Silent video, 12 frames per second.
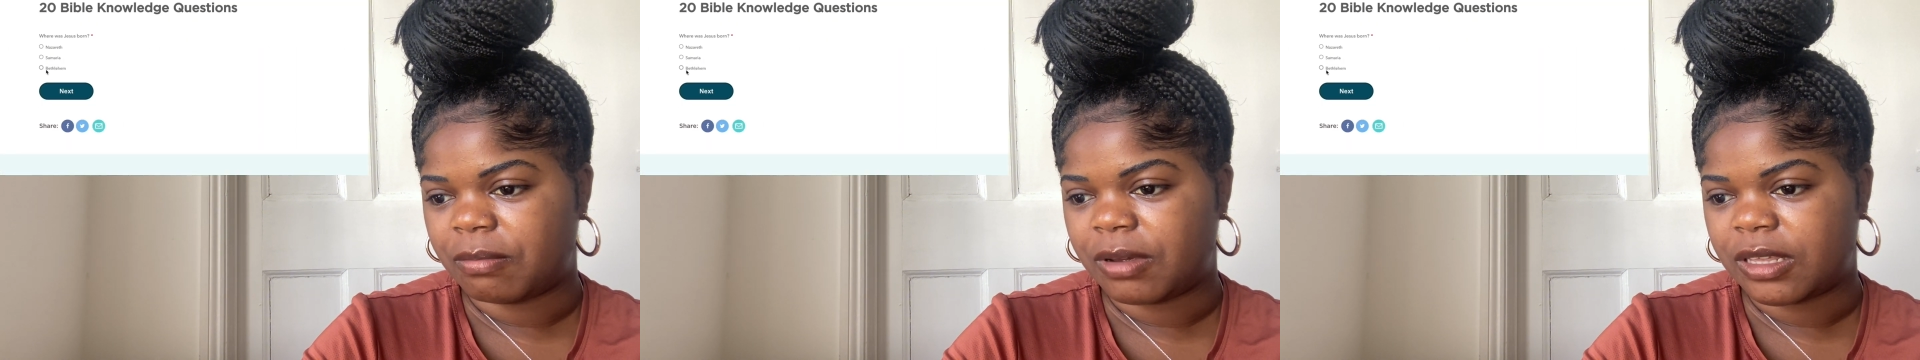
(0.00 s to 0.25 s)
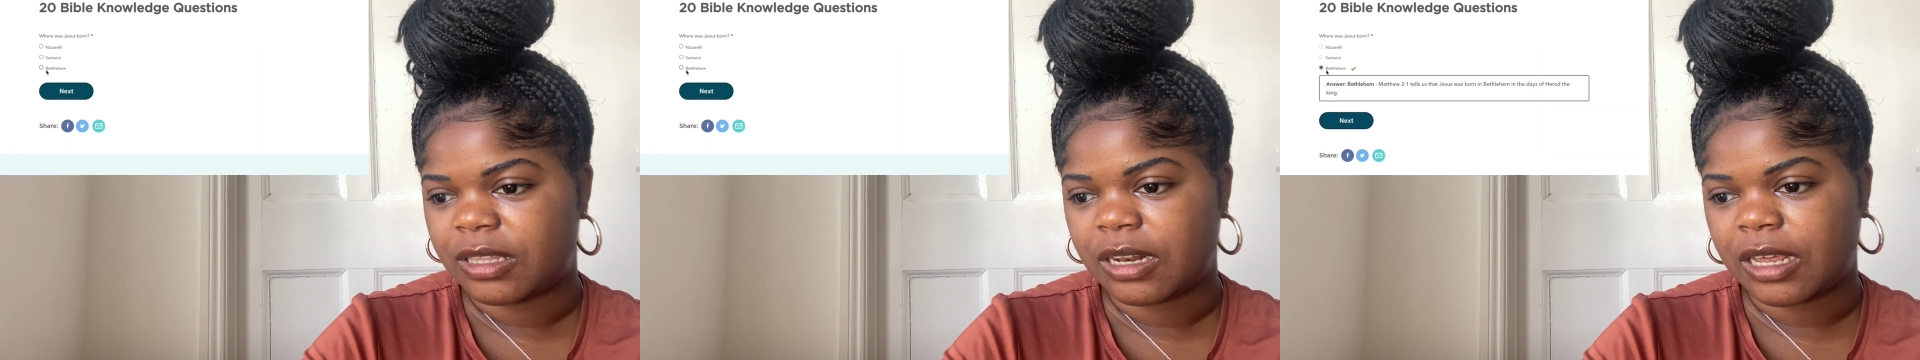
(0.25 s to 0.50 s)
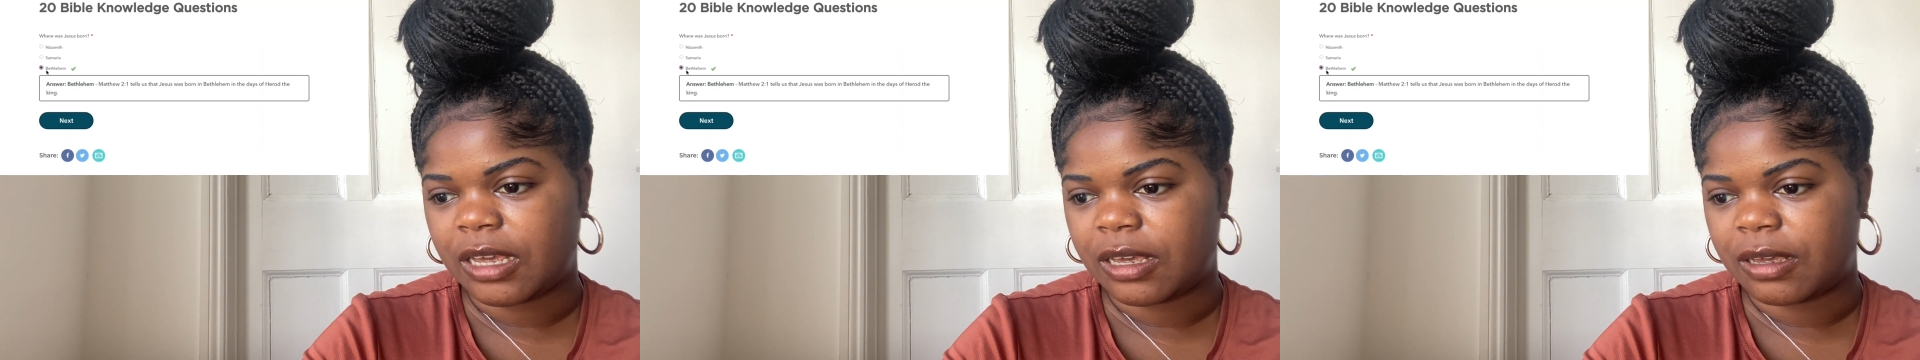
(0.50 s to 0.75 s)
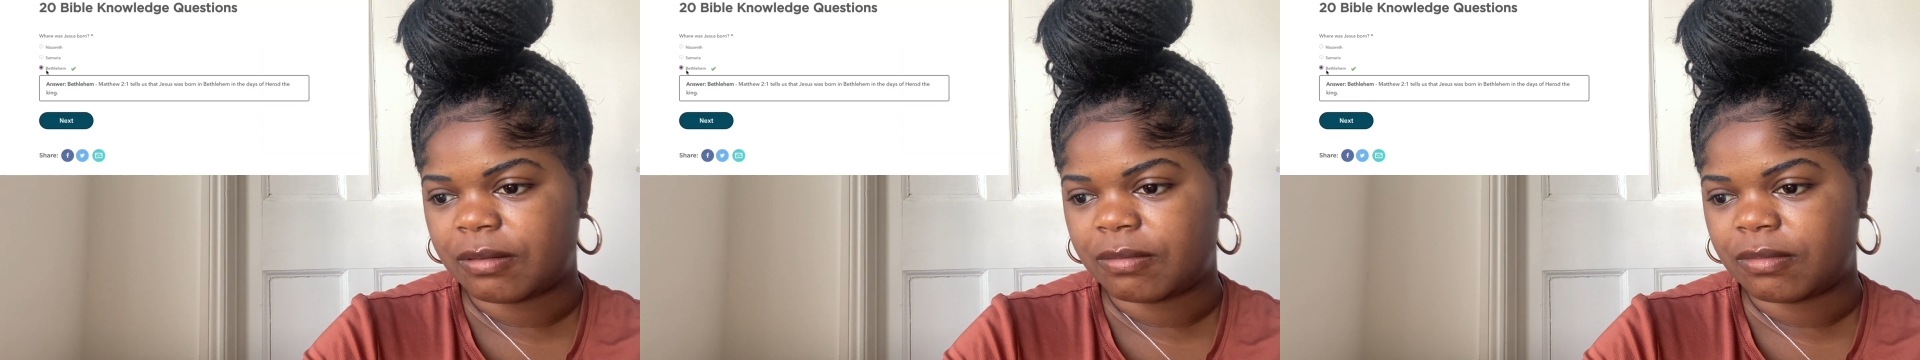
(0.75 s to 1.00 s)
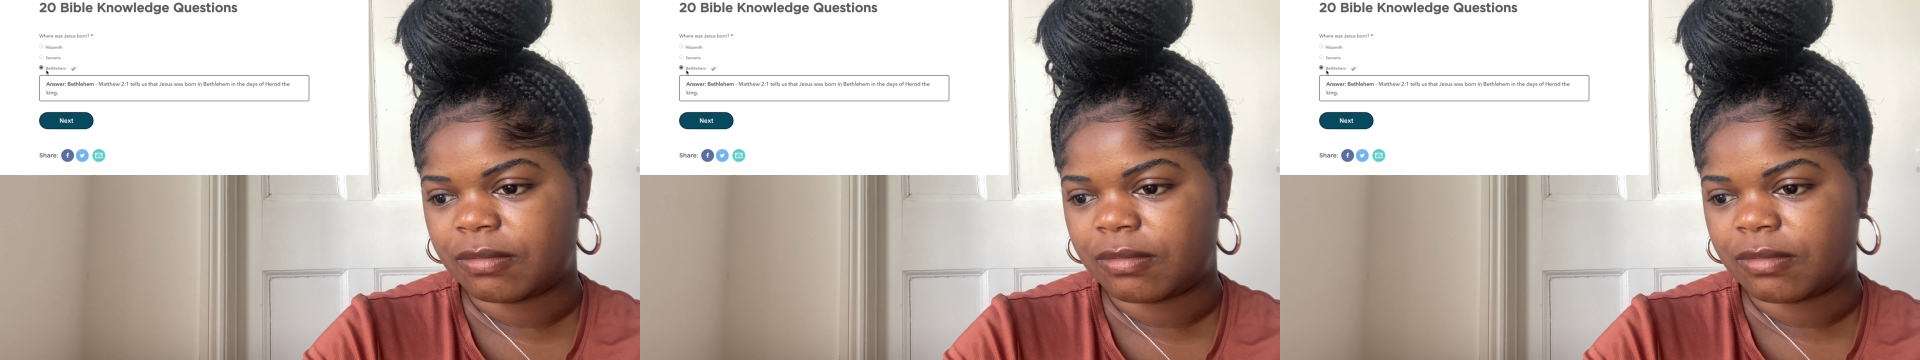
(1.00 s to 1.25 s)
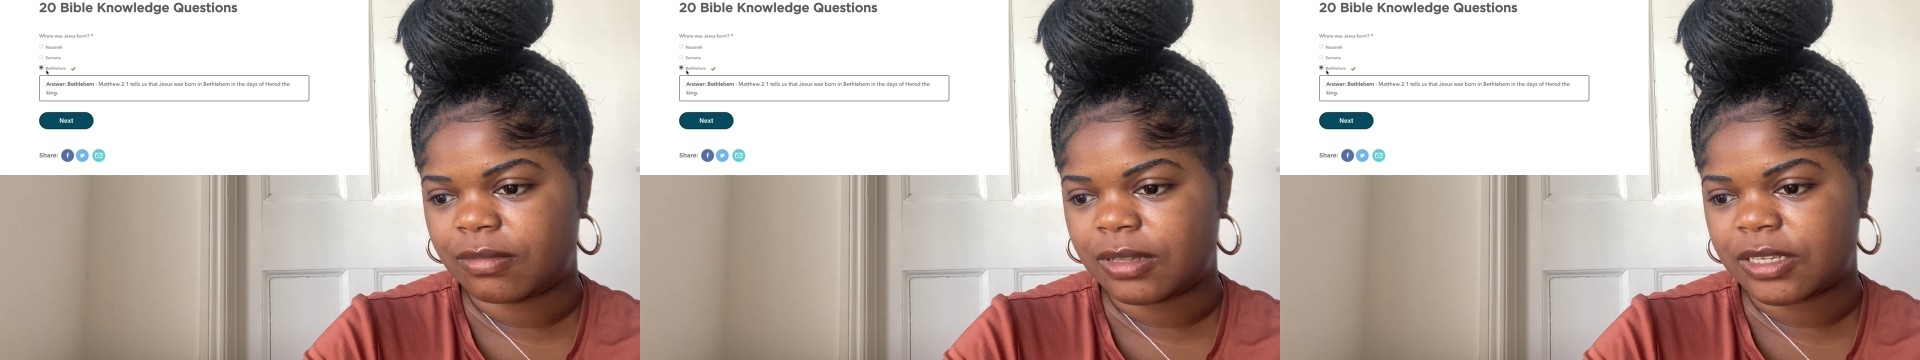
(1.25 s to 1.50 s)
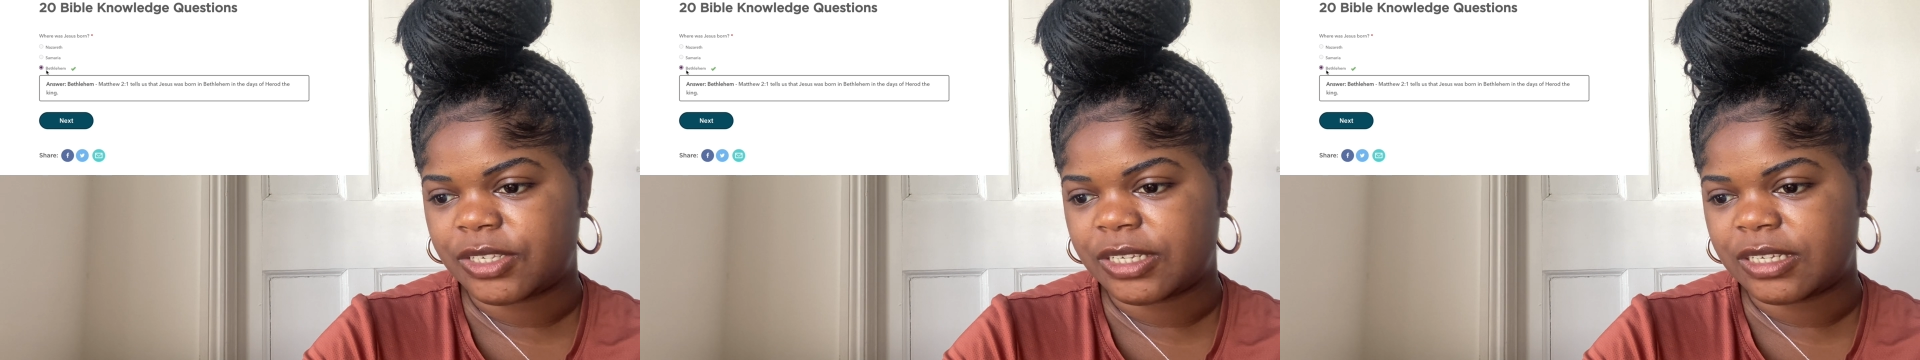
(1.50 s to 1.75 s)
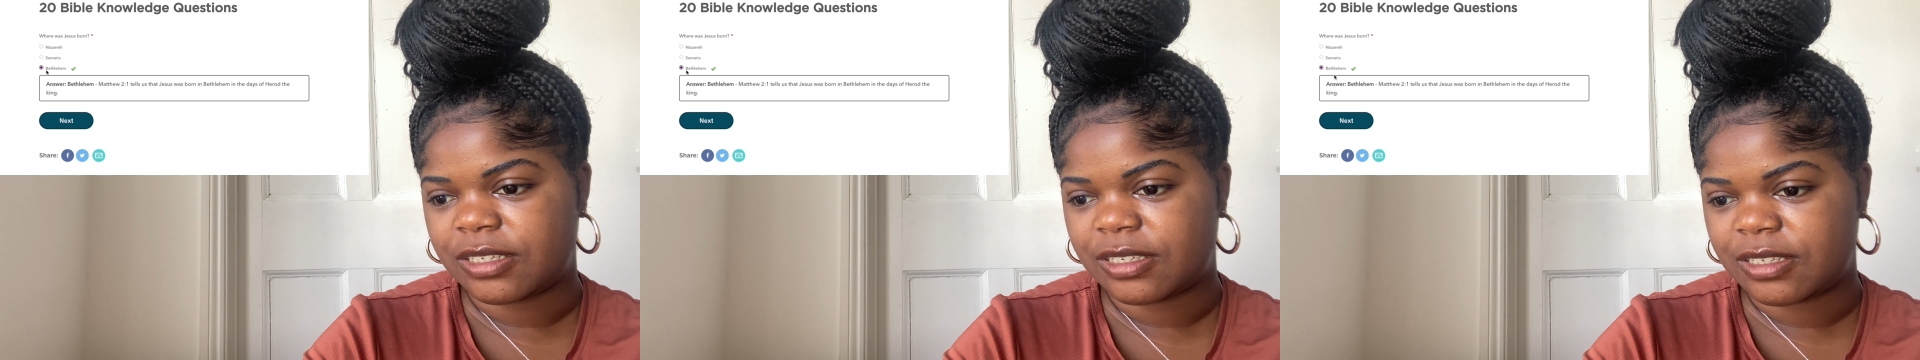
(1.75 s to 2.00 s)
Bethlehem. That's
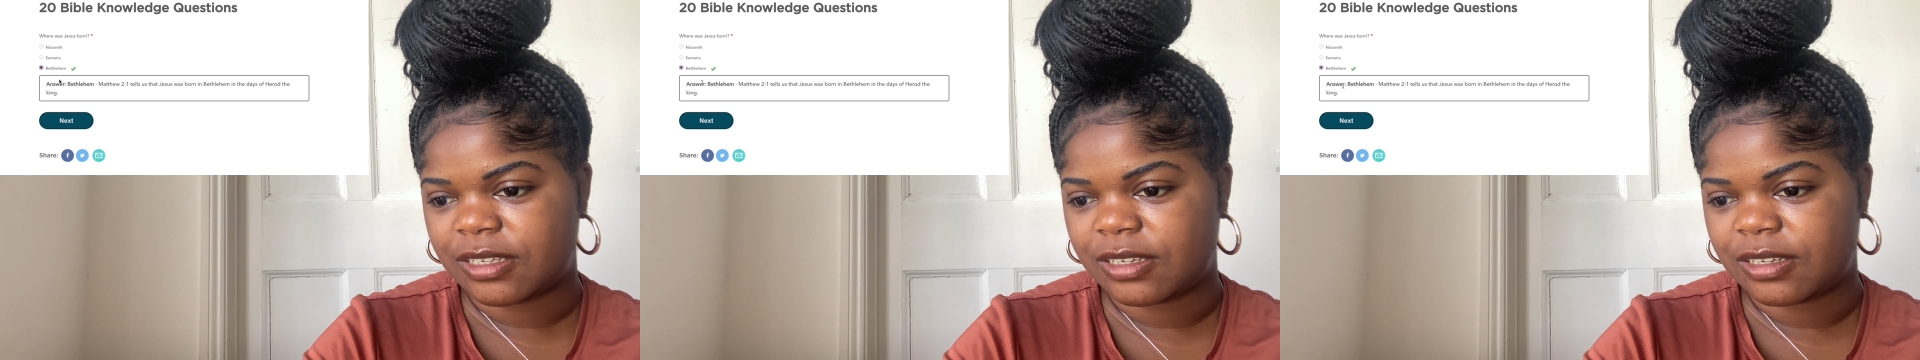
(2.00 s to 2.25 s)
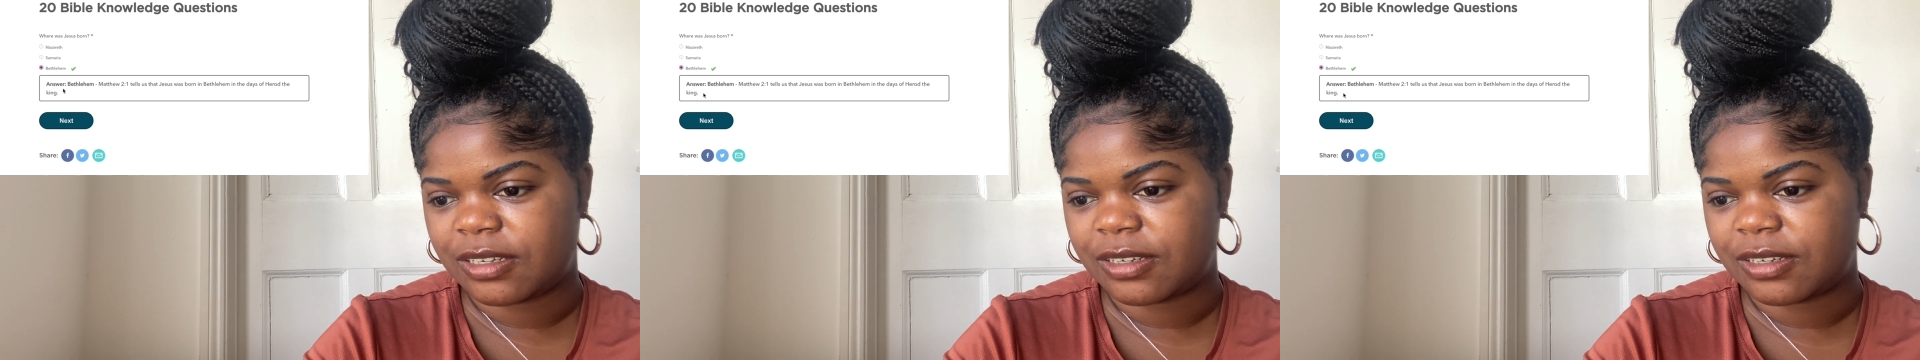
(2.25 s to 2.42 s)
easy.